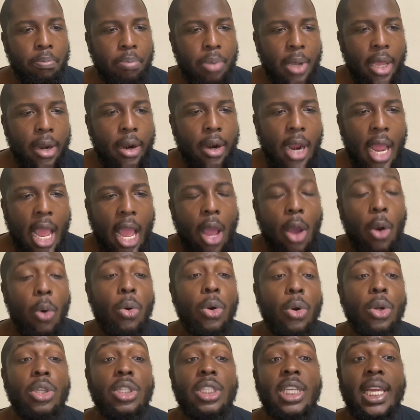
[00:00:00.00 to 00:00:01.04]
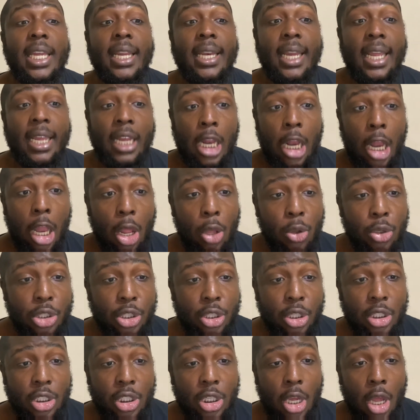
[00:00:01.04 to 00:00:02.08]
better hours, and
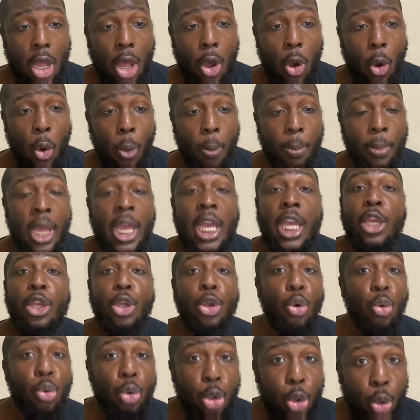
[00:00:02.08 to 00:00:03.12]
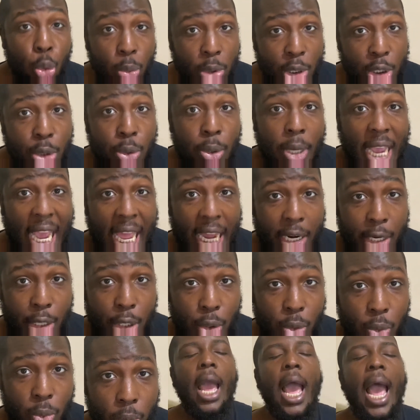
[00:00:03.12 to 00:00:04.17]
closer to home? You do what you gotta
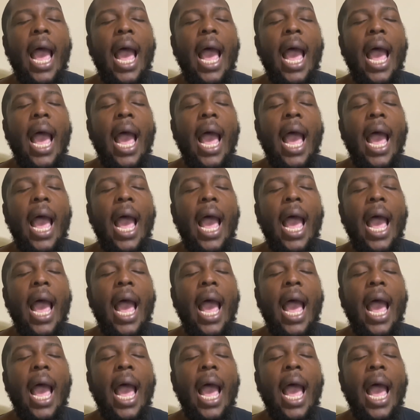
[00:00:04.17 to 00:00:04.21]
do.